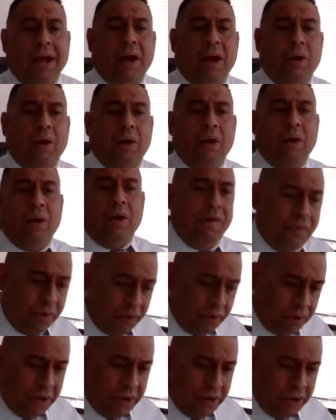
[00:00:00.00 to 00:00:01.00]

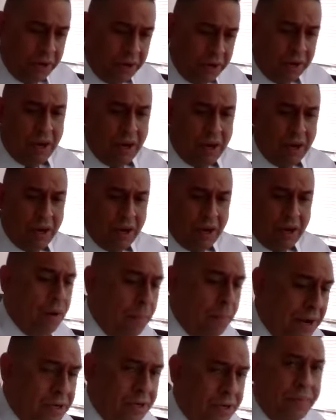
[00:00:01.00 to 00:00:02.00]
However, I'm going to
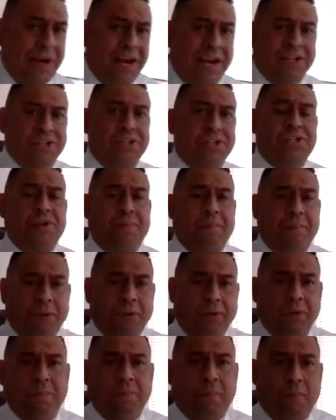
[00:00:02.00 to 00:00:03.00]
go back to the
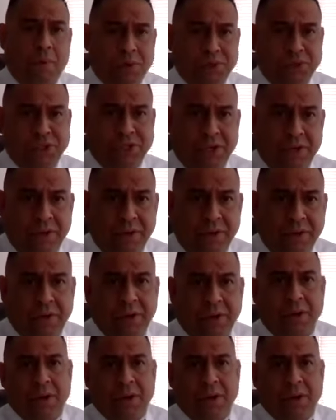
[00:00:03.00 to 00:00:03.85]
relationship building portion.